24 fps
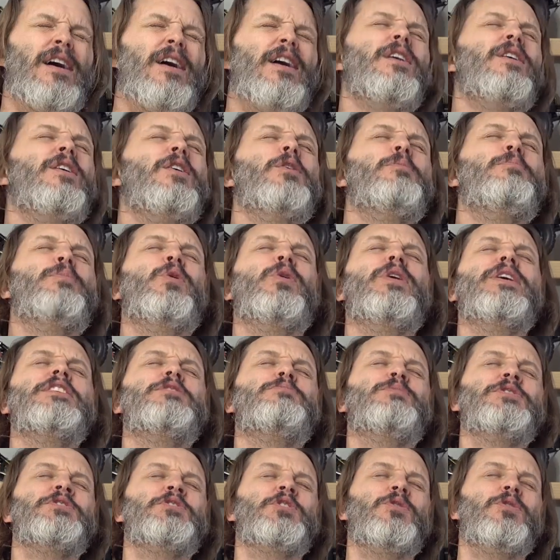oh boy, it's
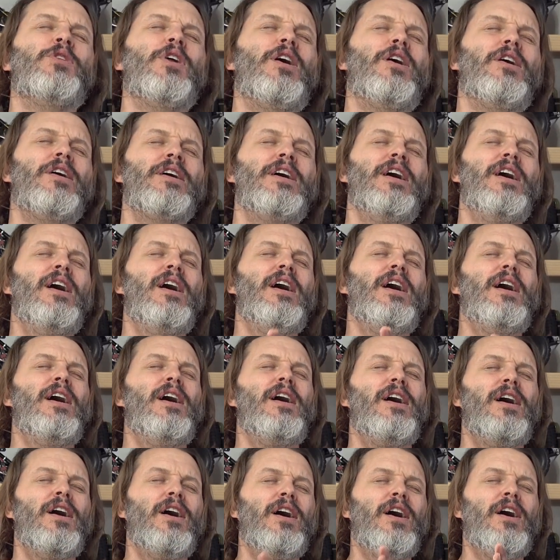been so long.
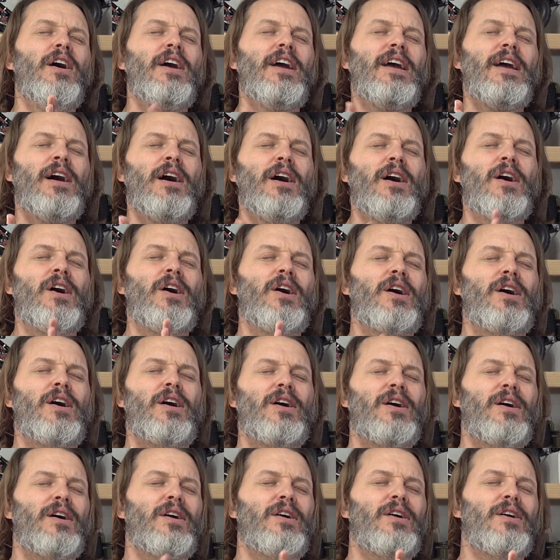
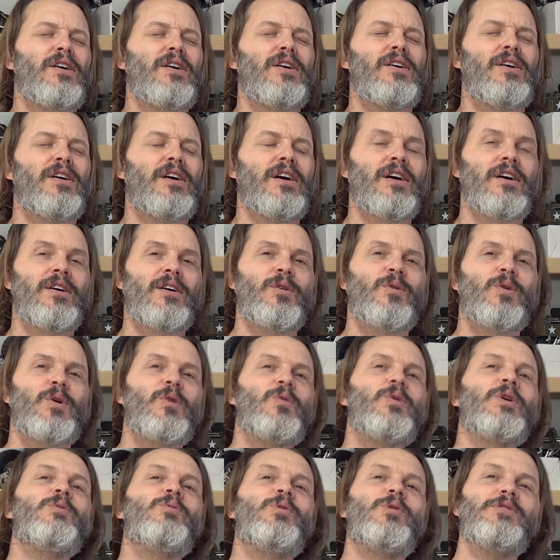
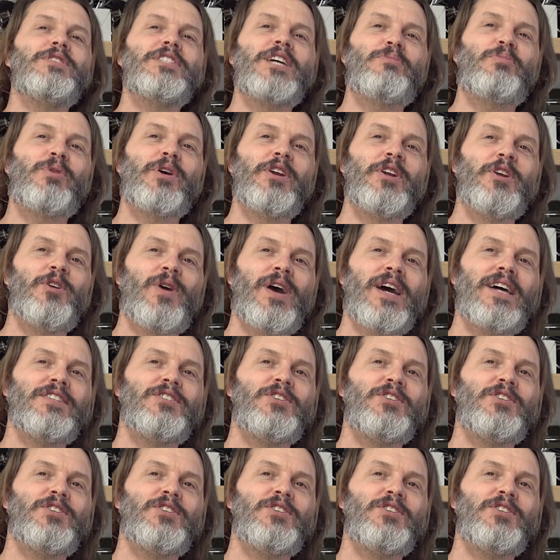What was that printer you had